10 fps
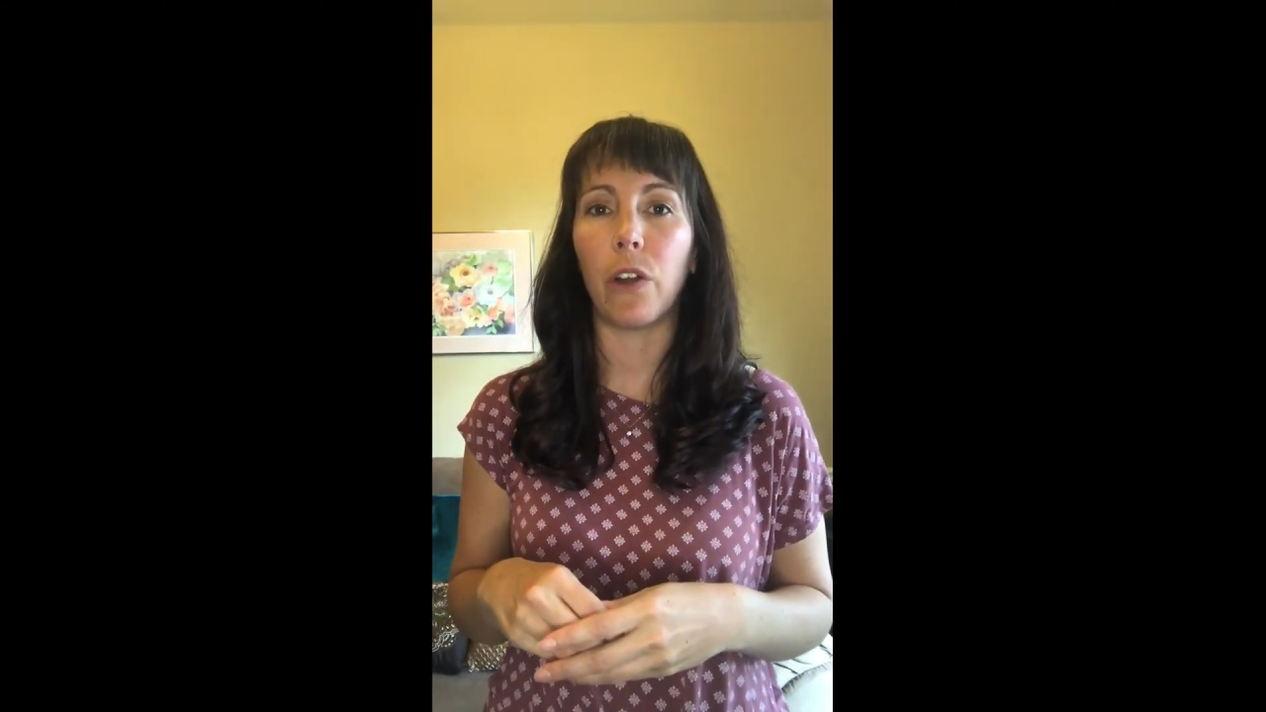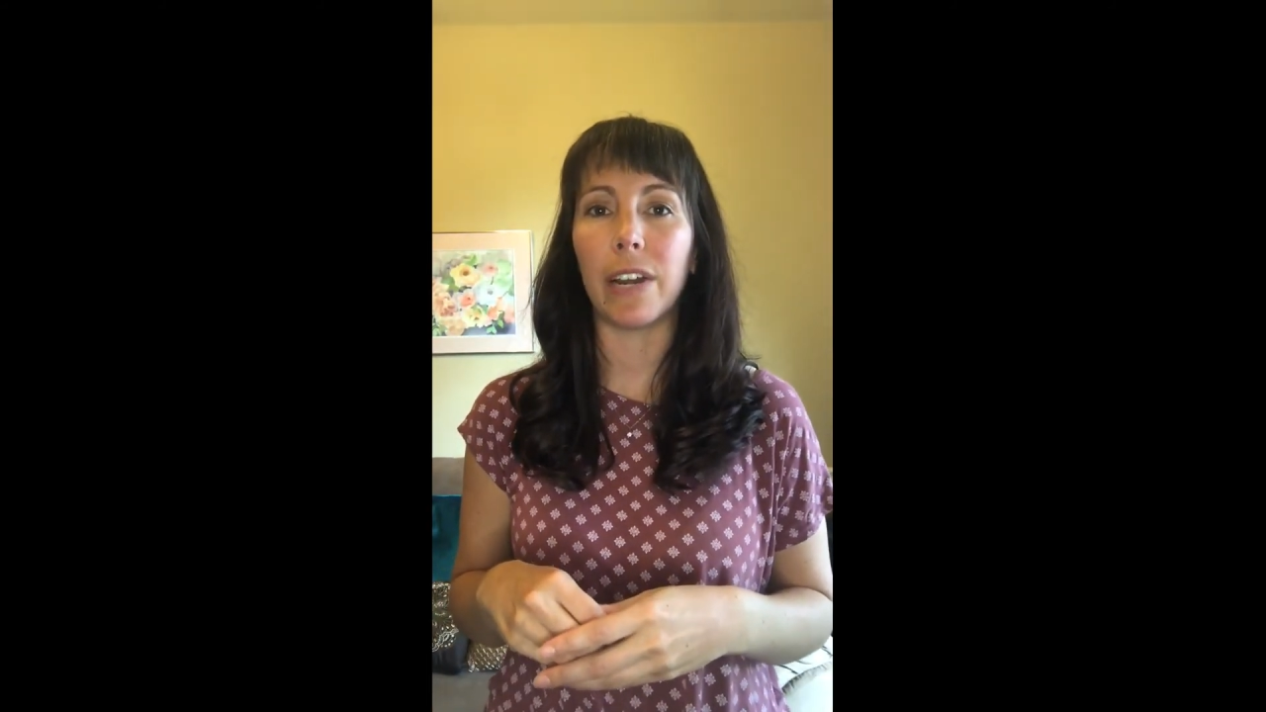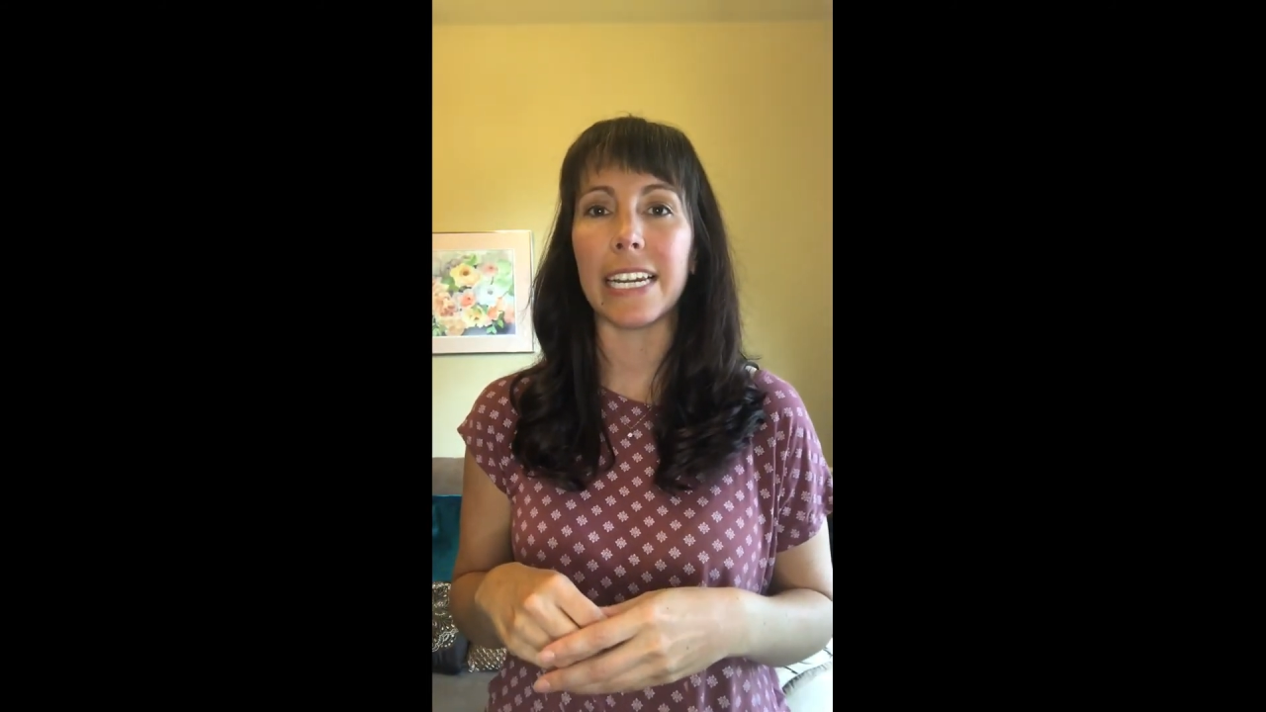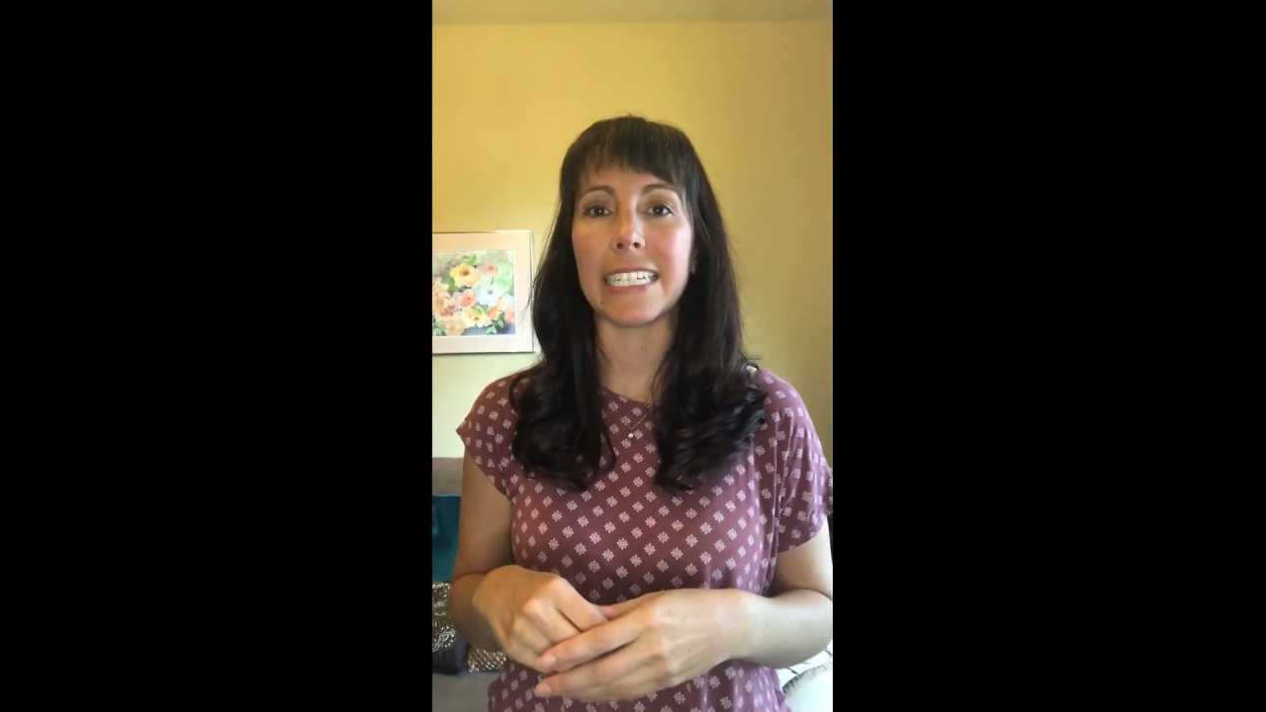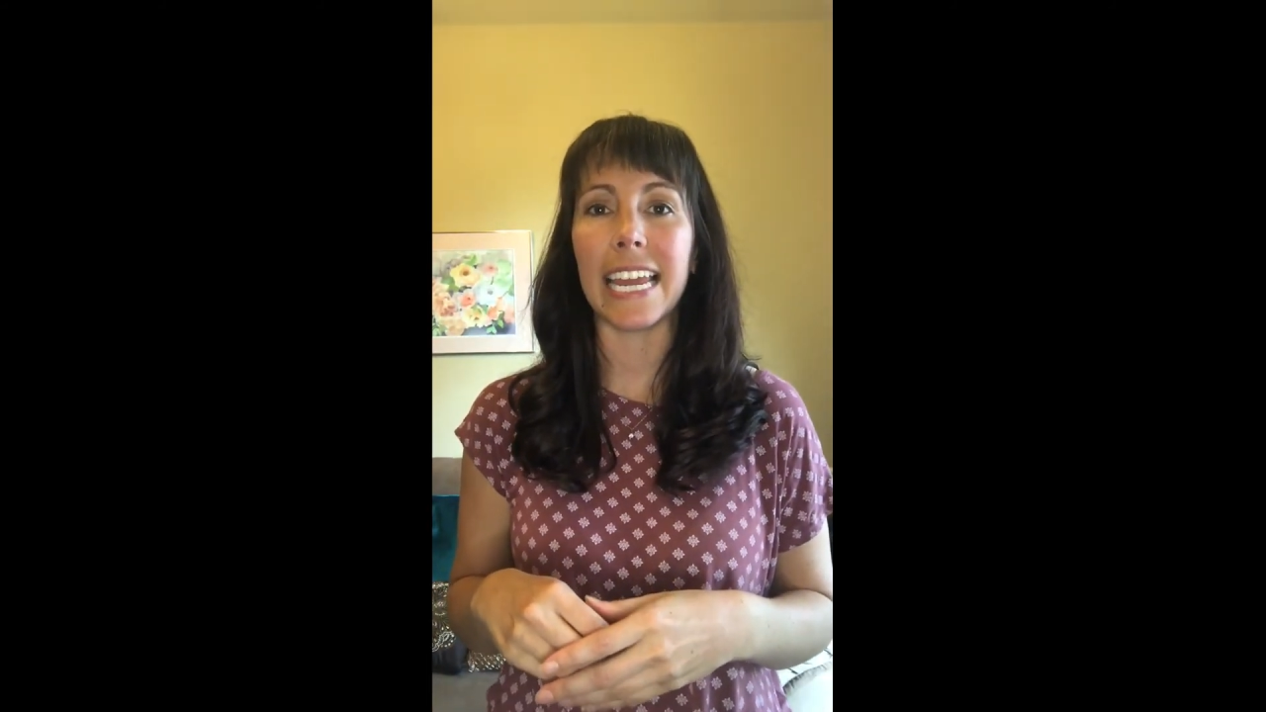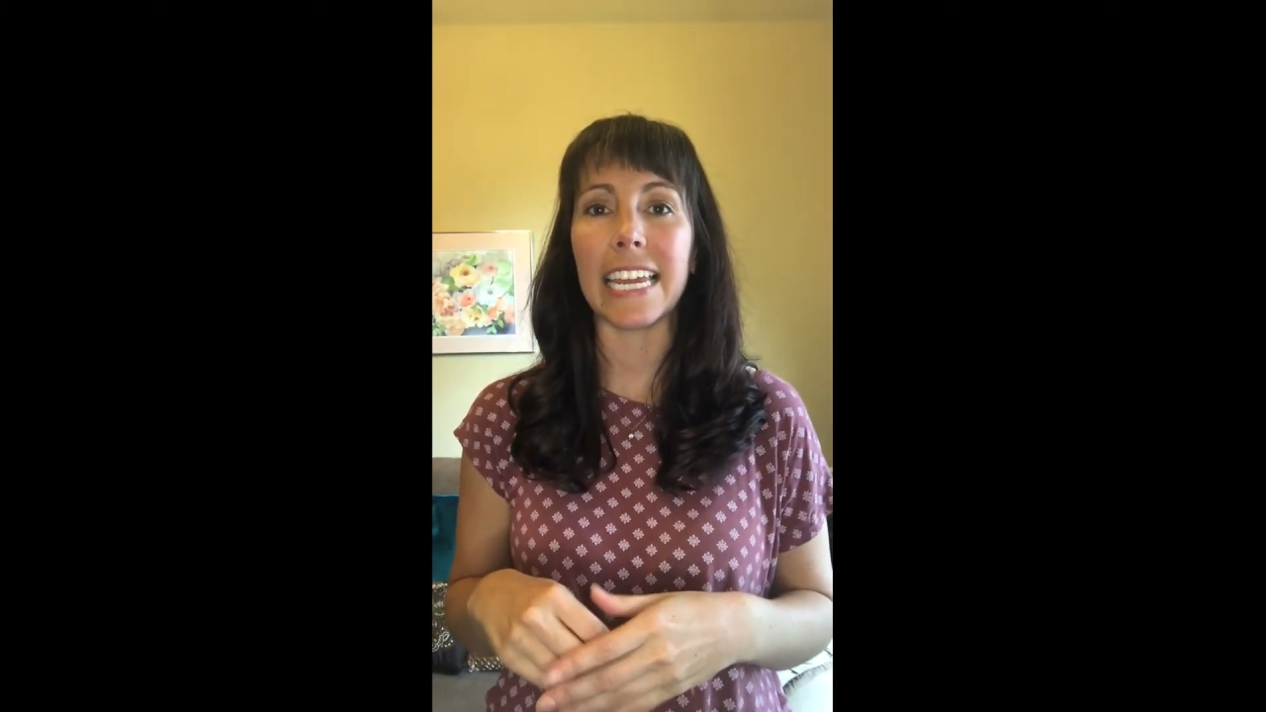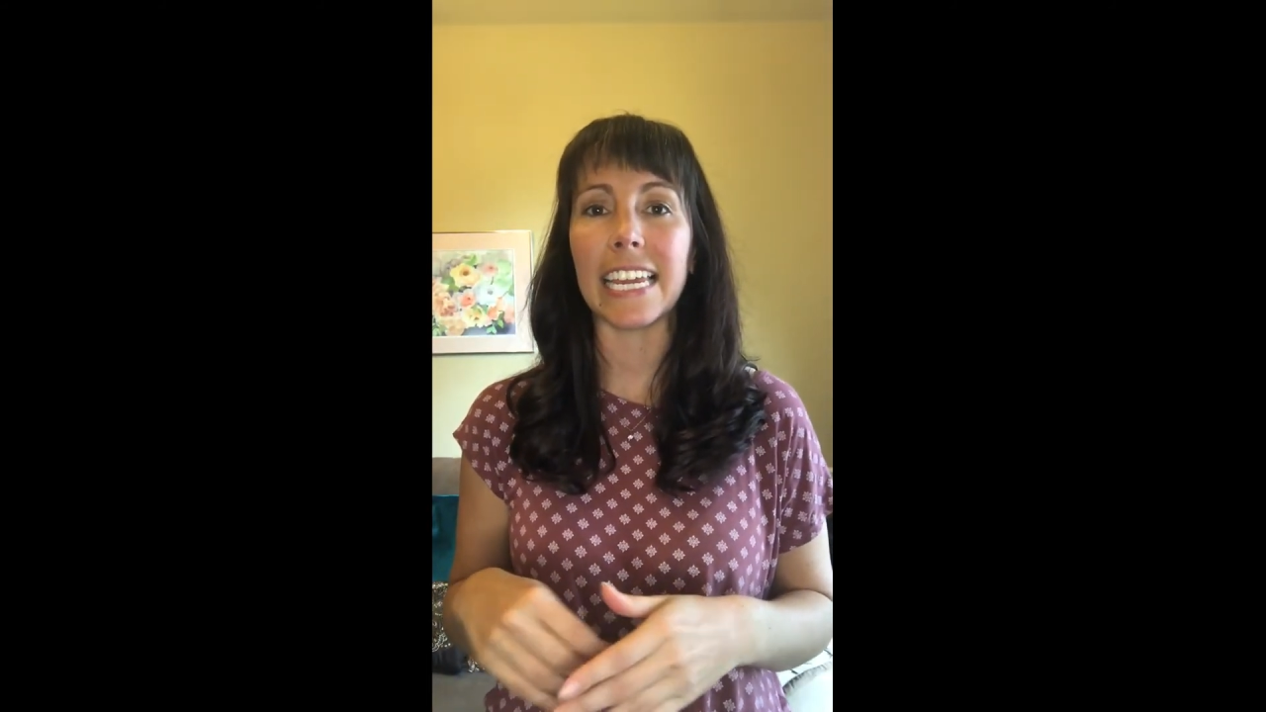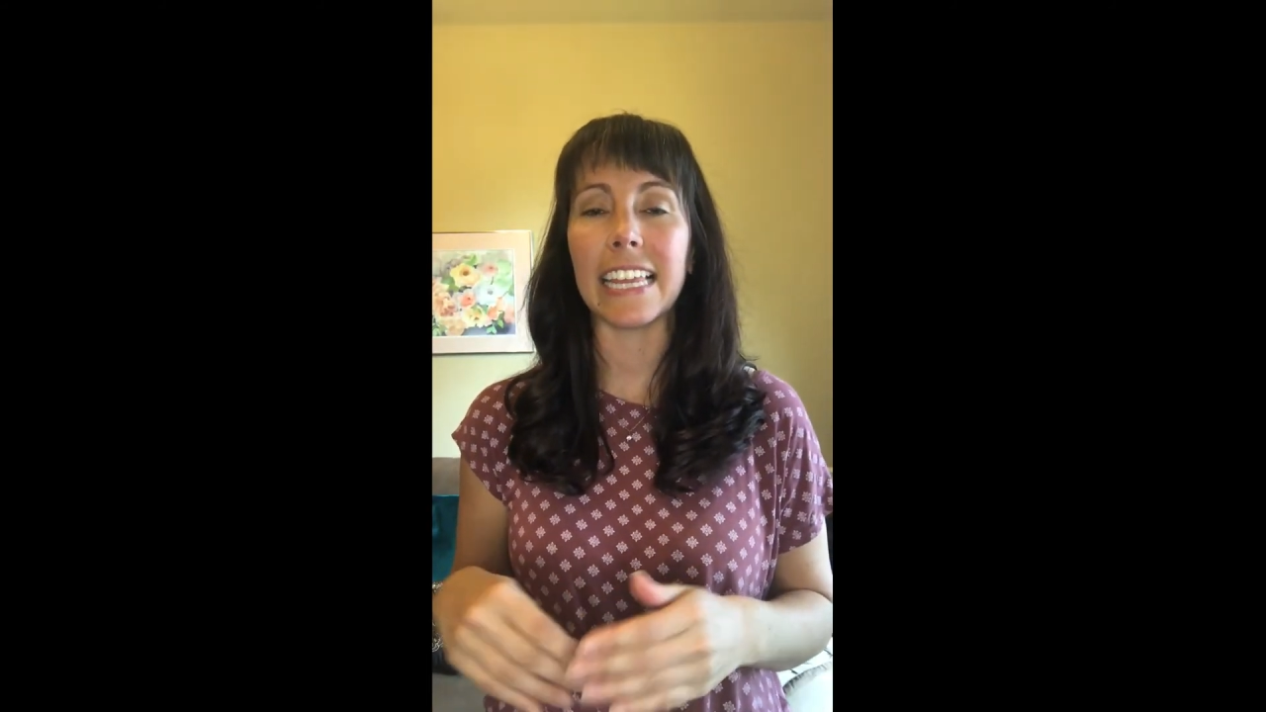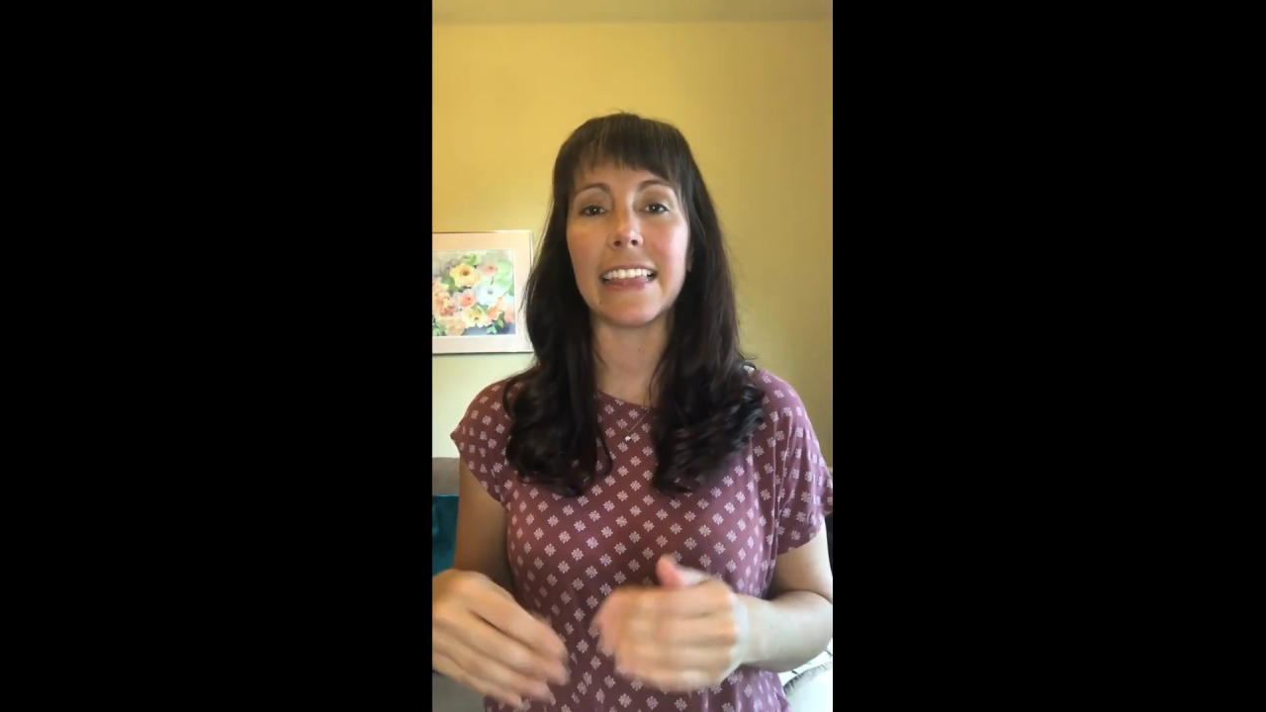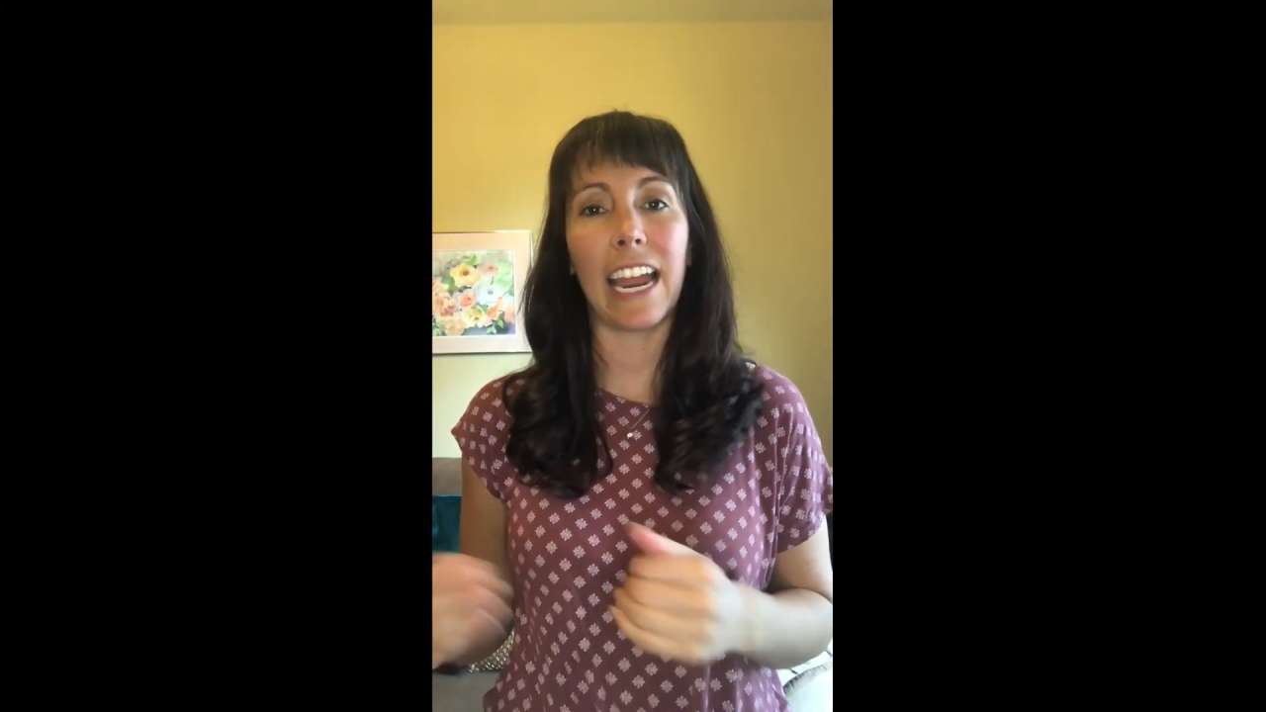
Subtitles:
already taking